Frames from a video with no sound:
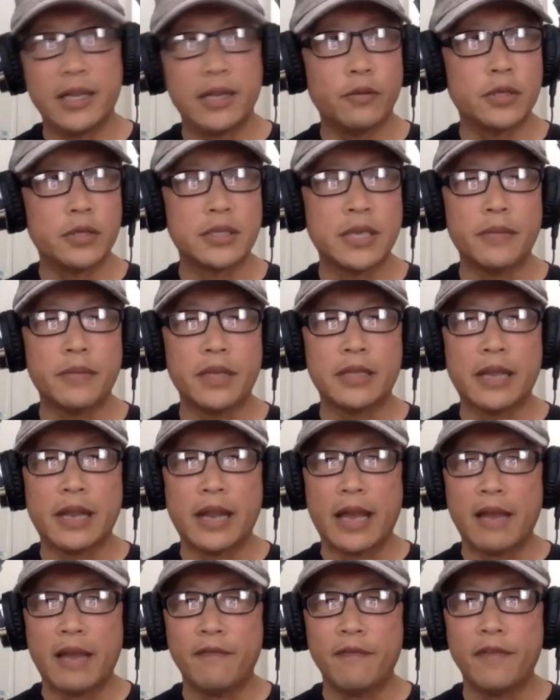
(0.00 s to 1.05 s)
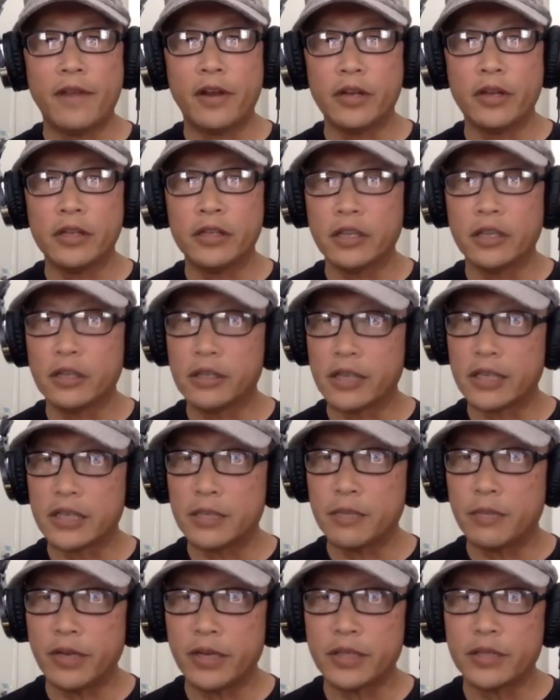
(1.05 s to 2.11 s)
It was something that I had very little
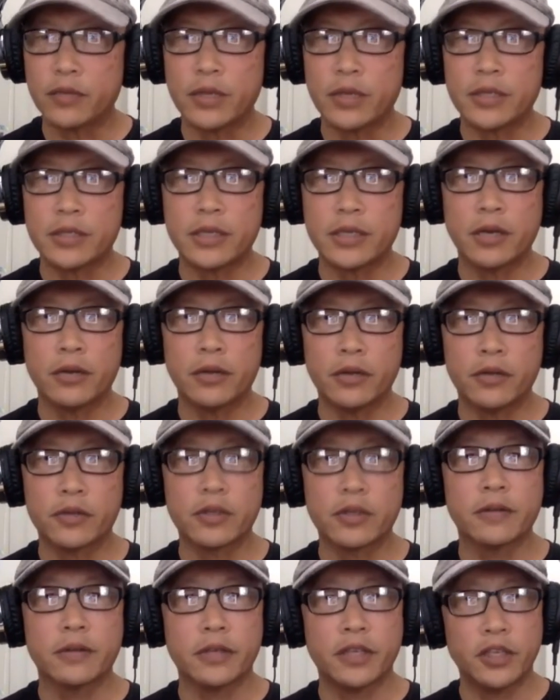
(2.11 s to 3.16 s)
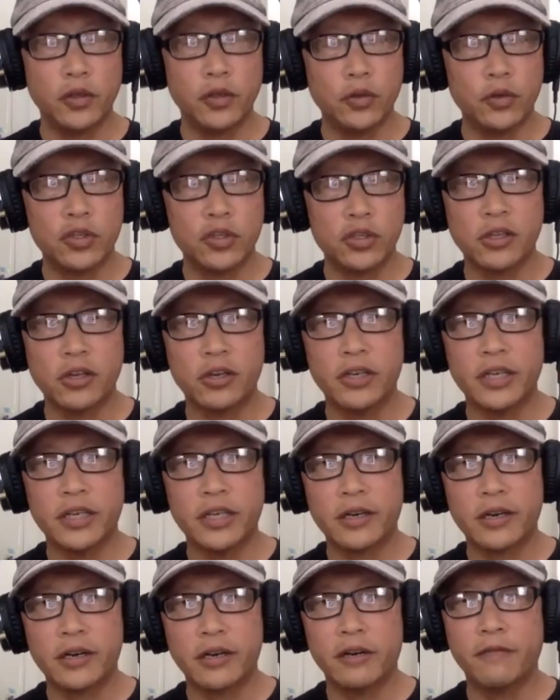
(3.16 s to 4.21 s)
experience with, so there was a huge learning
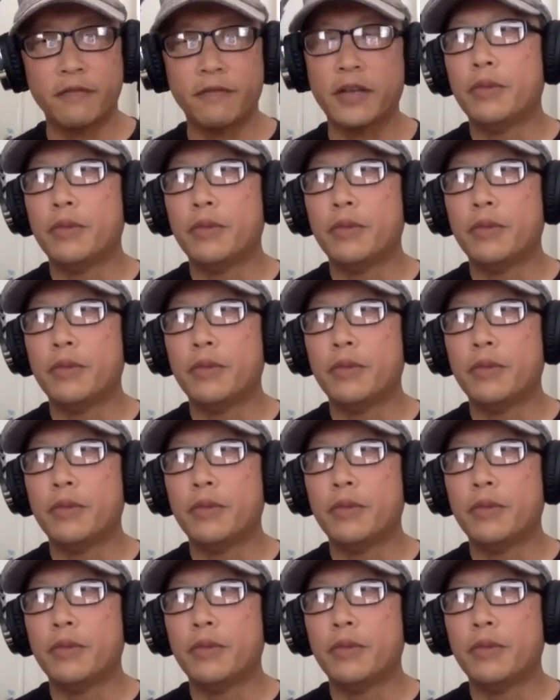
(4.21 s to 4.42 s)
curve.